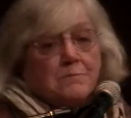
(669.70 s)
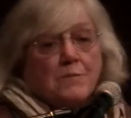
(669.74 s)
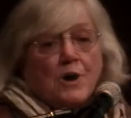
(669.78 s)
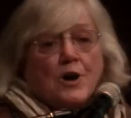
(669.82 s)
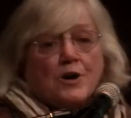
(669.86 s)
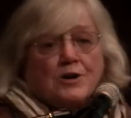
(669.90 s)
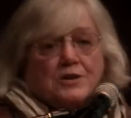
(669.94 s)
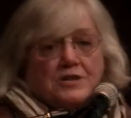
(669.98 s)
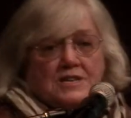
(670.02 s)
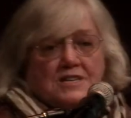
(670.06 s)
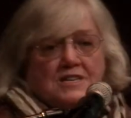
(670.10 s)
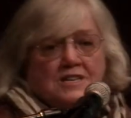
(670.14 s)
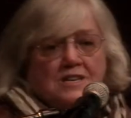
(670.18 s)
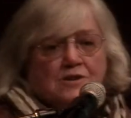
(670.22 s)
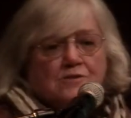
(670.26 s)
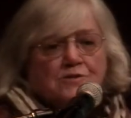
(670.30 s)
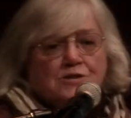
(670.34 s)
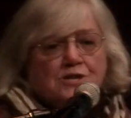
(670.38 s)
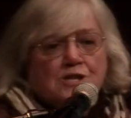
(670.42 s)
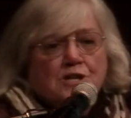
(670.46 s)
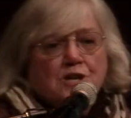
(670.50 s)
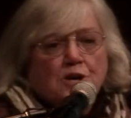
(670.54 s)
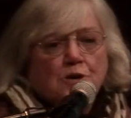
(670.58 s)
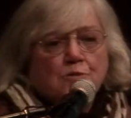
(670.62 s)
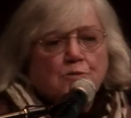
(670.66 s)
Martin
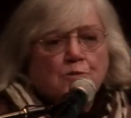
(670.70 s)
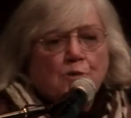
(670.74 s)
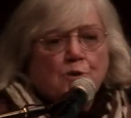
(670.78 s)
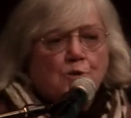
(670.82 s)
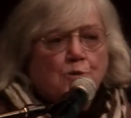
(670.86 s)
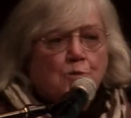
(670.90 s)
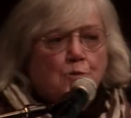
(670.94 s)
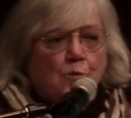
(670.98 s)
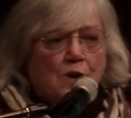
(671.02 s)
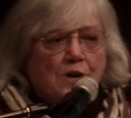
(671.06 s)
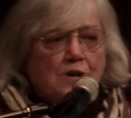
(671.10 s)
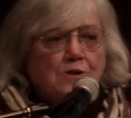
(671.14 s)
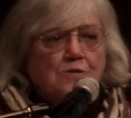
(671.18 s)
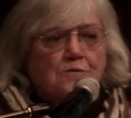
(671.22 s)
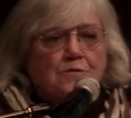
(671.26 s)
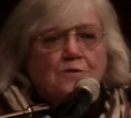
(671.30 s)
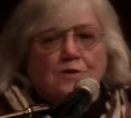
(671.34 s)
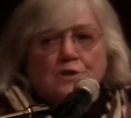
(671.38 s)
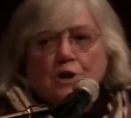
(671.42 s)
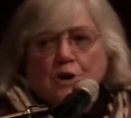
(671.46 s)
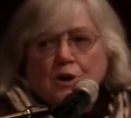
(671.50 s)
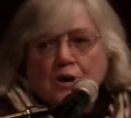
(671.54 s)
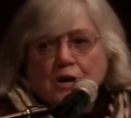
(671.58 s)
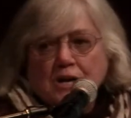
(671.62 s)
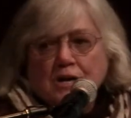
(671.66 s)
years ago wrote a
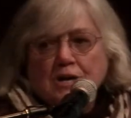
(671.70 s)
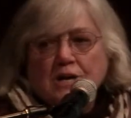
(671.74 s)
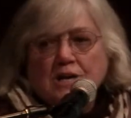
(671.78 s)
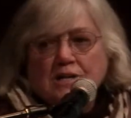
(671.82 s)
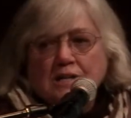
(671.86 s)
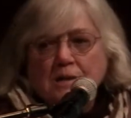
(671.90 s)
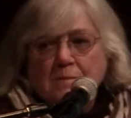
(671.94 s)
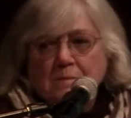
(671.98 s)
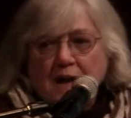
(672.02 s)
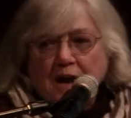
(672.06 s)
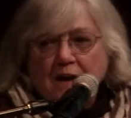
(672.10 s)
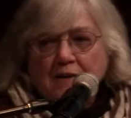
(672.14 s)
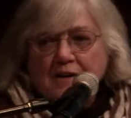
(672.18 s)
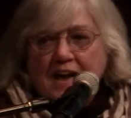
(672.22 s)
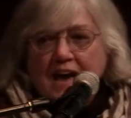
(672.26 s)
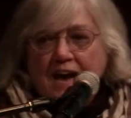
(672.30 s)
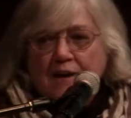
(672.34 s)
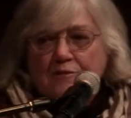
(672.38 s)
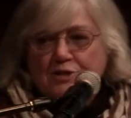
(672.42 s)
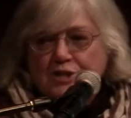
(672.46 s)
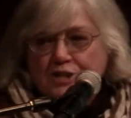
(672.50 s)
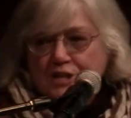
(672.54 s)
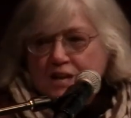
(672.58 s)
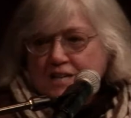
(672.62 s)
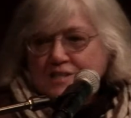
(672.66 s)
wonderful article about
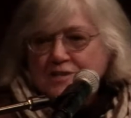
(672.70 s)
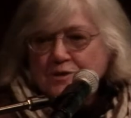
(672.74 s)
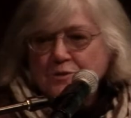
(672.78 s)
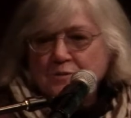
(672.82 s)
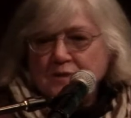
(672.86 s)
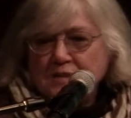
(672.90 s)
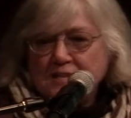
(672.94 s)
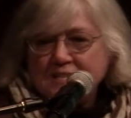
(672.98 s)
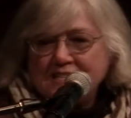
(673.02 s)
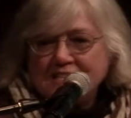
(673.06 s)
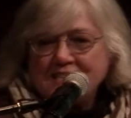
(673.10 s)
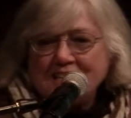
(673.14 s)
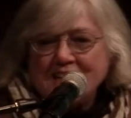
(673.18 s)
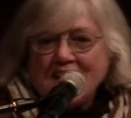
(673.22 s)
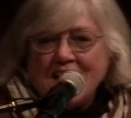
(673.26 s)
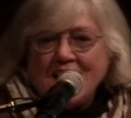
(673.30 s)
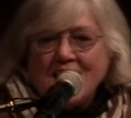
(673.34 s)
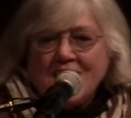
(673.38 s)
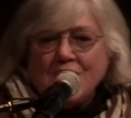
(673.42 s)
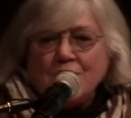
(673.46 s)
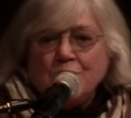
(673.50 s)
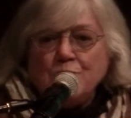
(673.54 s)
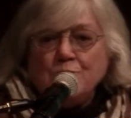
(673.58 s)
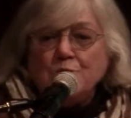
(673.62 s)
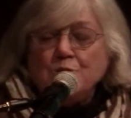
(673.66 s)
how Jesuits
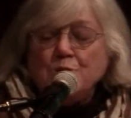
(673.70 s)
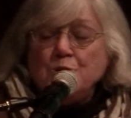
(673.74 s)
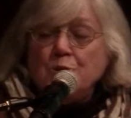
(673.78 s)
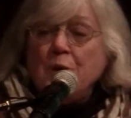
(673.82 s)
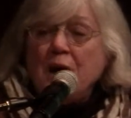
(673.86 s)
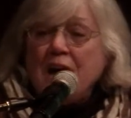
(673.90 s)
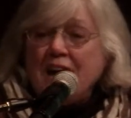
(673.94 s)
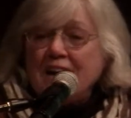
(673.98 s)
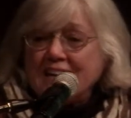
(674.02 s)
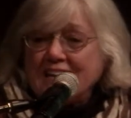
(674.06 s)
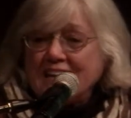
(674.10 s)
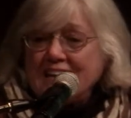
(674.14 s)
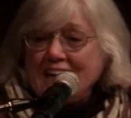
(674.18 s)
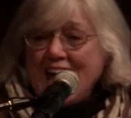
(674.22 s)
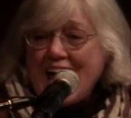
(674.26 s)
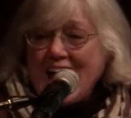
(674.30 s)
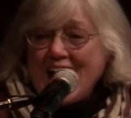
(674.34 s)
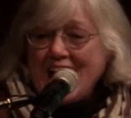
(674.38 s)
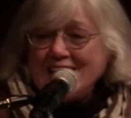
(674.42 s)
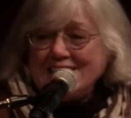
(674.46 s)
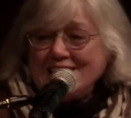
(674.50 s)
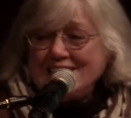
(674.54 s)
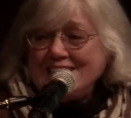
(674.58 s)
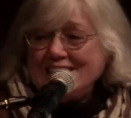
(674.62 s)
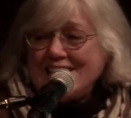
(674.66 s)
who knew how to
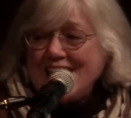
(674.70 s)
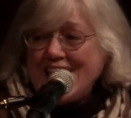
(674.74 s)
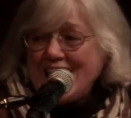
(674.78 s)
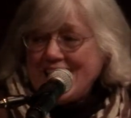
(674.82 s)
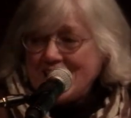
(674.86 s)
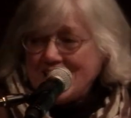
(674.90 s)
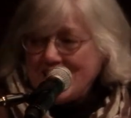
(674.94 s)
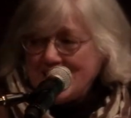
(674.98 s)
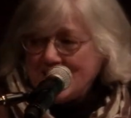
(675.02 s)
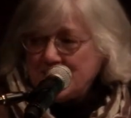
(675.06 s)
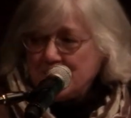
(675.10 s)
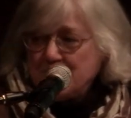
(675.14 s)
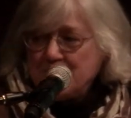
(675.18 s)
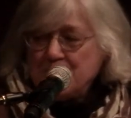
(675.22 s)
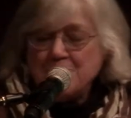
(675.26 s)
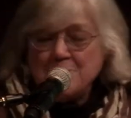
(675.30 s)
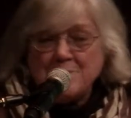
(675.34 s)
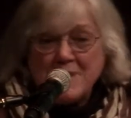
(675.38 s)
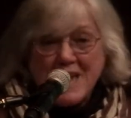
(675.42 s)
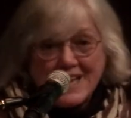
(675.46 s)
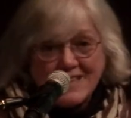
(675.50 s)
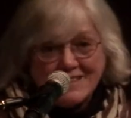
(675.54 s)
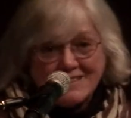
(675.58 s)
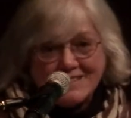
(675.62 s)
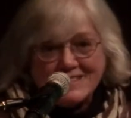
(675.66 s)
cast um,
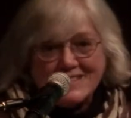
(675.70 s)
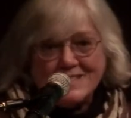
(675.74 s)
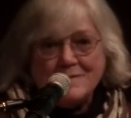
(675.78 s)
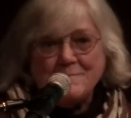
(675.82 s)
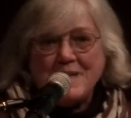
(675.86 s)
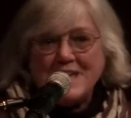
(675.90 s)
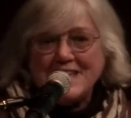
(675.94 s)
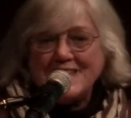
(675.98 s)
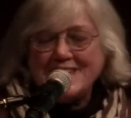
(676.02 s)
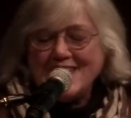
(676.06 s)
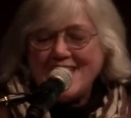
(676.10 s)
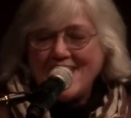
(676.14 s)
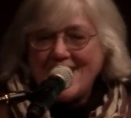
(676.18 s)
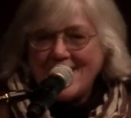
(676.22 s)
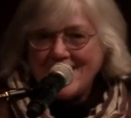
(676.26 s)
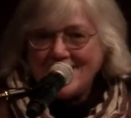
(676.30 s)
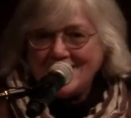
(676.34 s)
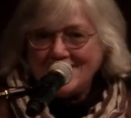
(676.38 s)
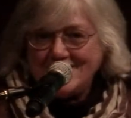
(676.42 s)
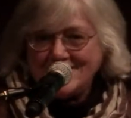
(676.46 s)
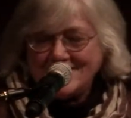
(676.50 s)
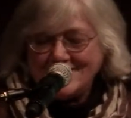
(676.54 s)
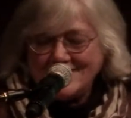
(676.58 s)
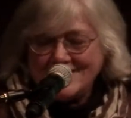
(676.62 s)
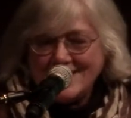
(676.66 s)
metal to make
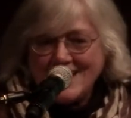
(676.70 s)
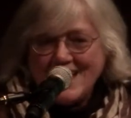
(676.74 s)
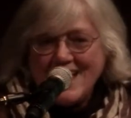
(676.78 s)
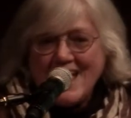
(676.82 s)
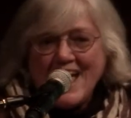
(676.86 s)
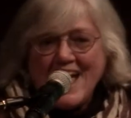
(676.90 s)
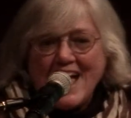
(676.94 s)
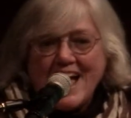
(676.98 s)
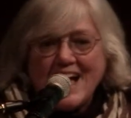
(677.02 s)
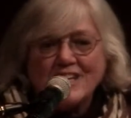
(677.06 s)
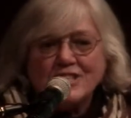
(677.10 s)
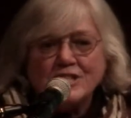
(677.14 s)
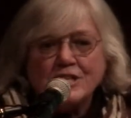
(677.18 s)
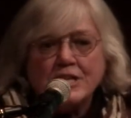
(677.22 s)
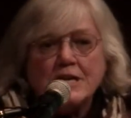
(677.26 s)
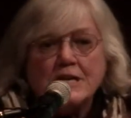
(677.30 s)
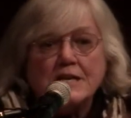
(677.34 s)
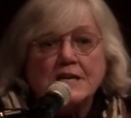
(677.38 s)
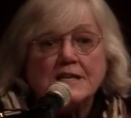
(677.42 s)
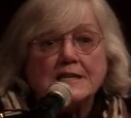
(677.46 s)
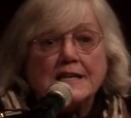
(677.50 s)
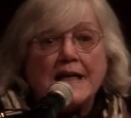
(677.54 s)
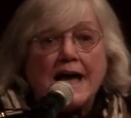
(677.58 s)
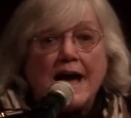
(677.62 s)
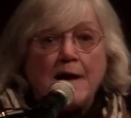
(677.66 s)
cannons actually
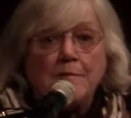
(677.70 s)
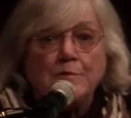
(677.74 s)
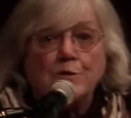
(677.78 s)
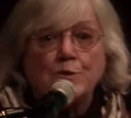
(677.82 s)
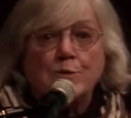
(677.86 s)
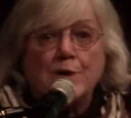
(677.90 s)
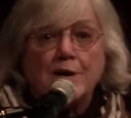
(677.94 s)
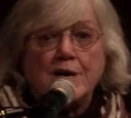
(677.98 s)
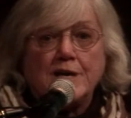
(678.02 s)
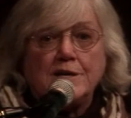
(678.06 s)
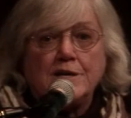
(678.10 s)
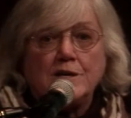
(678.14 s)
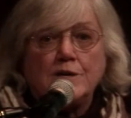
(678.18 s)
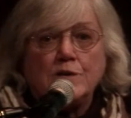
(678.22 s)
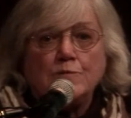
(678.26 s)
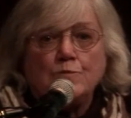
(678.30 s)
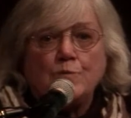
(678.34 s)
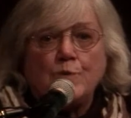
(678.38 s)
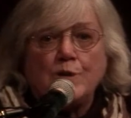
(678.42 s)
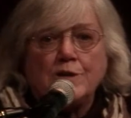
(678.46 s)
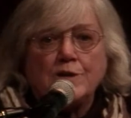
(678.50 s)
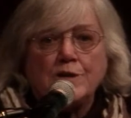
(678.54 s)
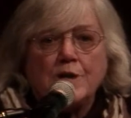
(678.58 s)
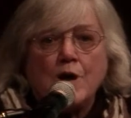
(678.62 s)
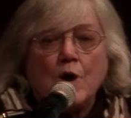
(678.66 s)
collaborated
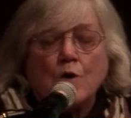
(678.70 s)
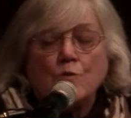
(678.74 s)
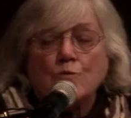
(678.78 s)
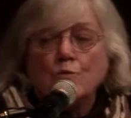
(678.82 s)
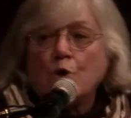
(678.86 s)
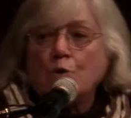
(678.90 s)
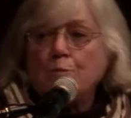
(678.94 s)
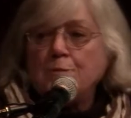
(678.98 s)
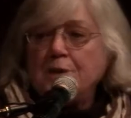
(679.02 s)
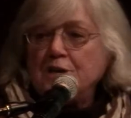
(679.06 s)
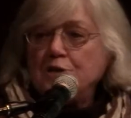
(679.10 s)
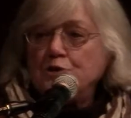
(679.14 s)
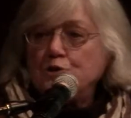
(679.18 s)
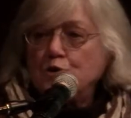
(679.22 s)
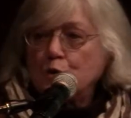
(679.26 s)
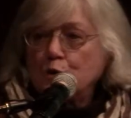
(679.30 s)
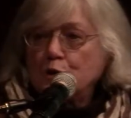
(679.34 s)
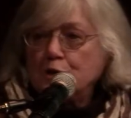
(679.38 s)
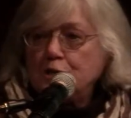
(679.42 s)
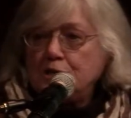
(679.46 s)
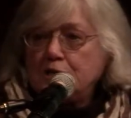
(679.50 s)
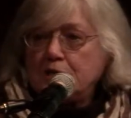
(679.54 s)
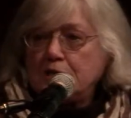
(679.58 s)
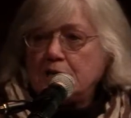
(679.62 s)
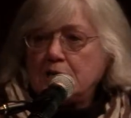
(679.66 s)
with Rolpe
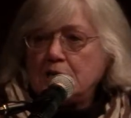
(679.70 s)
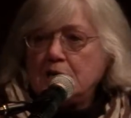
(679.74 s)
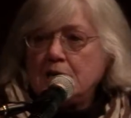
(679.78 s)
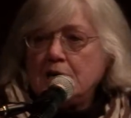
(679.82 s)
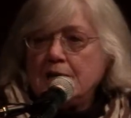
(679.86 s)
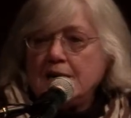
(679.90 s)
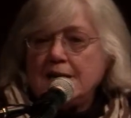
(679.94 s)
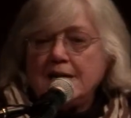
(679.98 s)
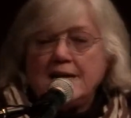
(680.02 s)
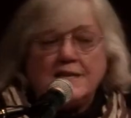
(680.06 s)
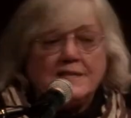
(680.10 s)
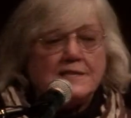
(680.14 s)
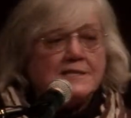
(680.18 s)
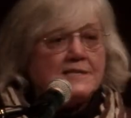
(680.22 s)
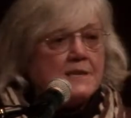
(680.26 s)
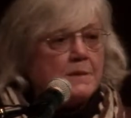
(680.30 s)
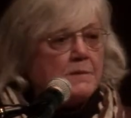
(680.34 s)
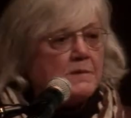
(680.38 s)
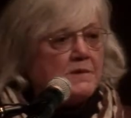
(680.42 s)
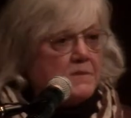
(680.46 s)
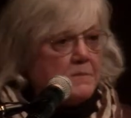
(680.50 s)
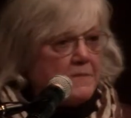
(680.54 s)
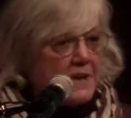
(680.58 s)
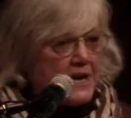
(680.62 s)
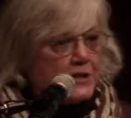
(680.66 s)
Dorje in some
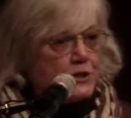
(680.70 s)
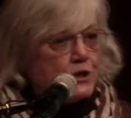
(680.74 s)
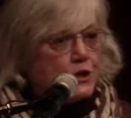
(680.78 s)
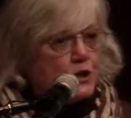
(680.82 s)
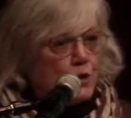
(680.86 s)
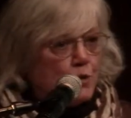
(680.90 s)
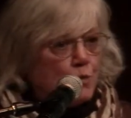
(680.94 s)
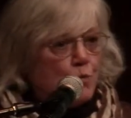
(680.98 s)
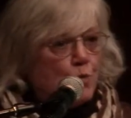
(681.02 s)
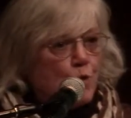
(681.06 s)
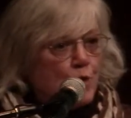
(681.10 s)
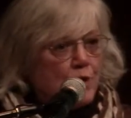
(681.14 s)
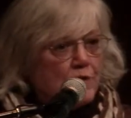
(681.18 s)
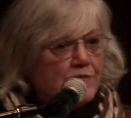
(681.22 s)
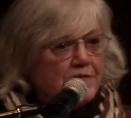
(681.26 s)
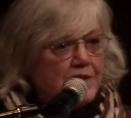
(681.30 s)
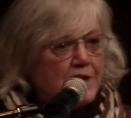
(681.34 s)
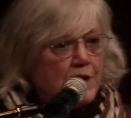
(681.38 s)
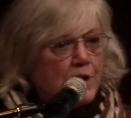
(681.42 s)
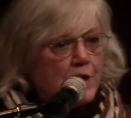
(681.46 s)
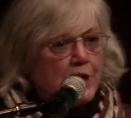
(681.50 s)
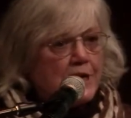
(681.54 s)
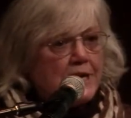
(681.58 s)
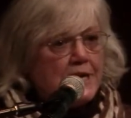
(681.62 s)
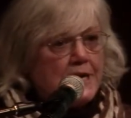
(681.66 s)
of the magical
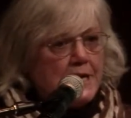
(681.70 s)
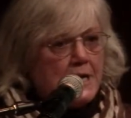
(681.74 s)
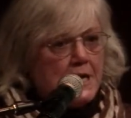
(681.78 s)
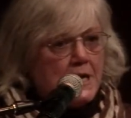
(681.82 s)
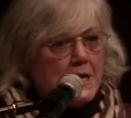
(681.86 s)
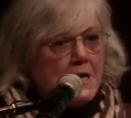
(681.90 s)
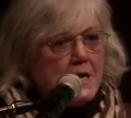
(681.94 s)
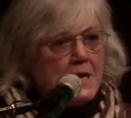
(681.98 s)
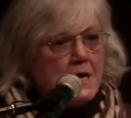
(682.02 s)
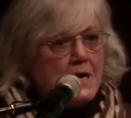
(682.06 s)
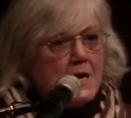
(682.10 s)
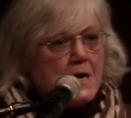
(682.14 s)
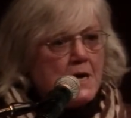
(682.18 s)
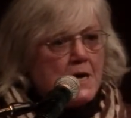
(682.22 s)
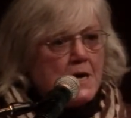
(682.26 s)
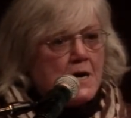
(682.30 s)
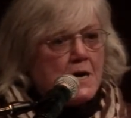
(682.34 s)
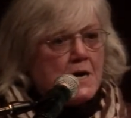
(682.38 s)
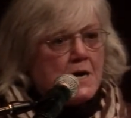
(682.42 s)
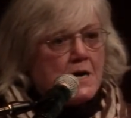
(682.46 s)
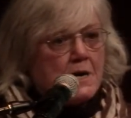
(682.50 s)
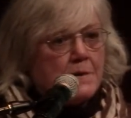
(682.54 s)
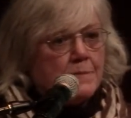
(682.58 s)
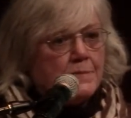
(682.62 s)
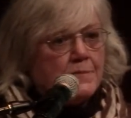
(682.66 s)
warfare he
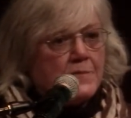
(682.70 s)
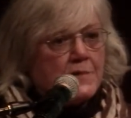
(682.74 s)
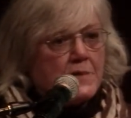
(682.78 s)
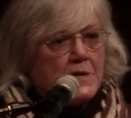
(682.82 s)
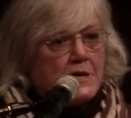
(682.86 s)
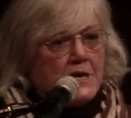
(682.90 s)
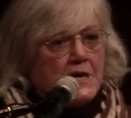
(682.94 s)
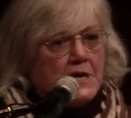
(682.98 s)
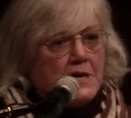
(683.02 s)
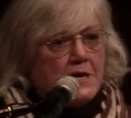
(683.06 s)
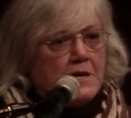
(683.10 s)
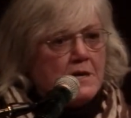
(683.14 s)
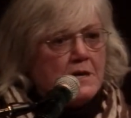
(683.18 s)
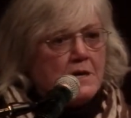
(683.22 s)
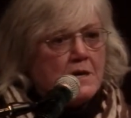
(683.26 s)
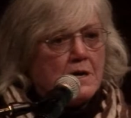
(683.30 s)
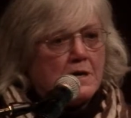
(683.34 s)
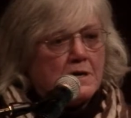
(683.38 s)
um, he.